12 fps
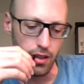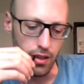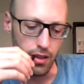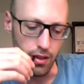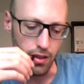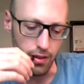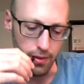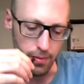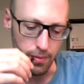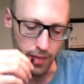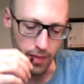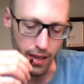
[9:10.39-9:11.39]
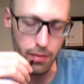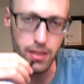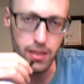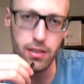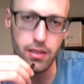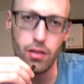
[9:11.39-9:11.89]

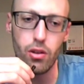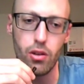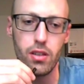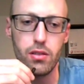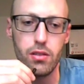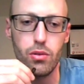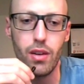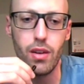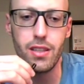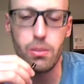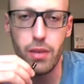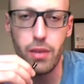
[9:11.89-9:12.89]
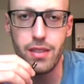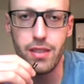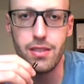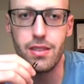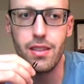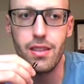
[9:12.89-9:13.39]
elements in order to
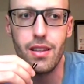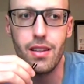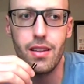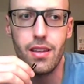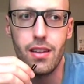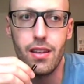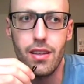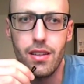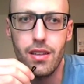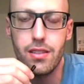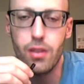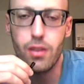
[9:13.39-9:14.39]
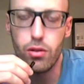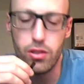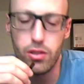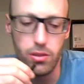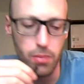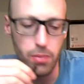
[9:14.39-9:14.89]
express his
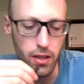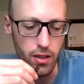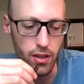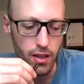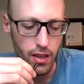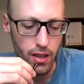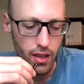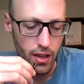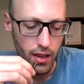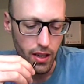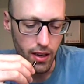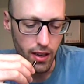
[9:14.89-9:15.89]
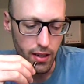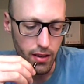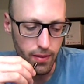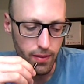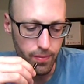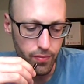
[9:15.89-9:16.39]
notions better. And